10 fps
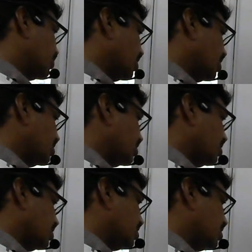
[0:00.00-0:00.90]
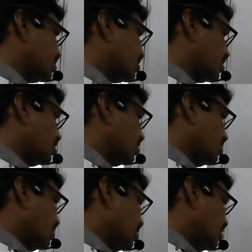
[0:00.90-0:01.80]
charge, CH3.
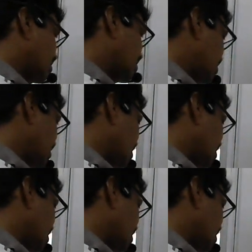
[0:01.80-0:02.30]
This is